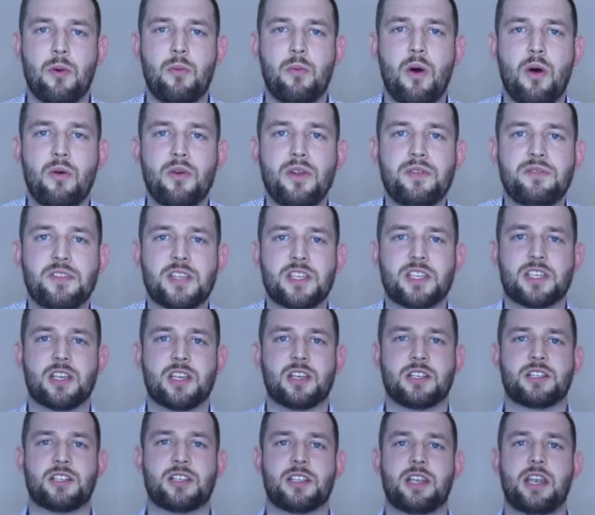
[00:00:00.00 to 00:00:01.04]
on what we've
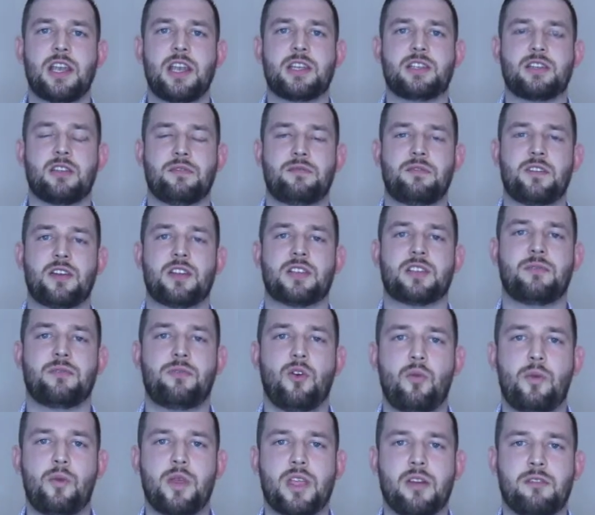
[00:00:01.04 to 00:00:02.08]
discussed today. So first of
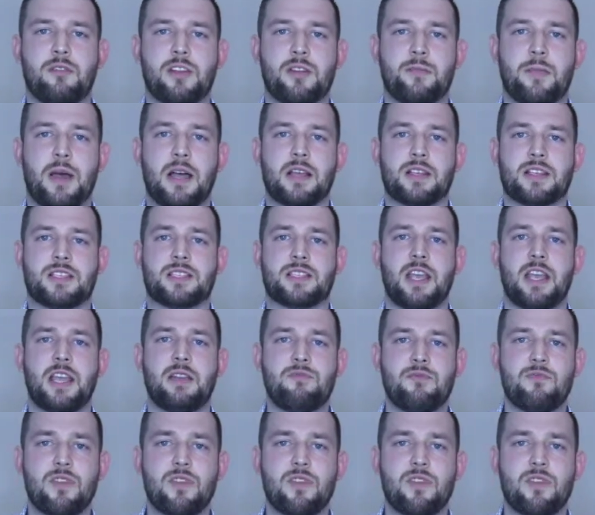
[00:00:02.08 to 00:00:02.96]
all, we covered about setting